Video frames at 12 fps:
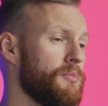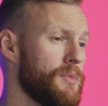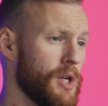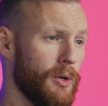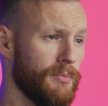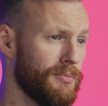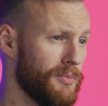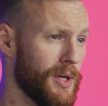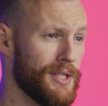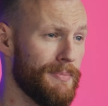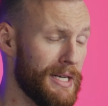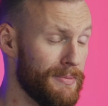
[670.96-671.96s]
So, what
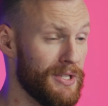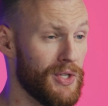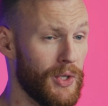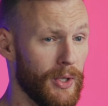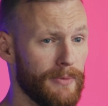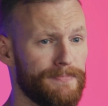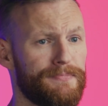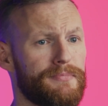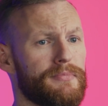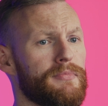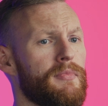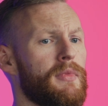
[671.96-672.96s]
does it mean to be secure?
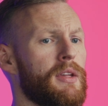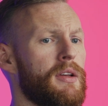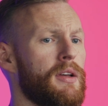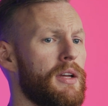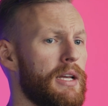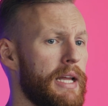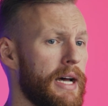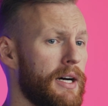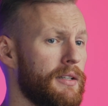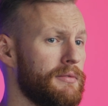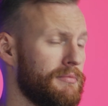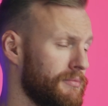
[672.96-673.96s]
Now,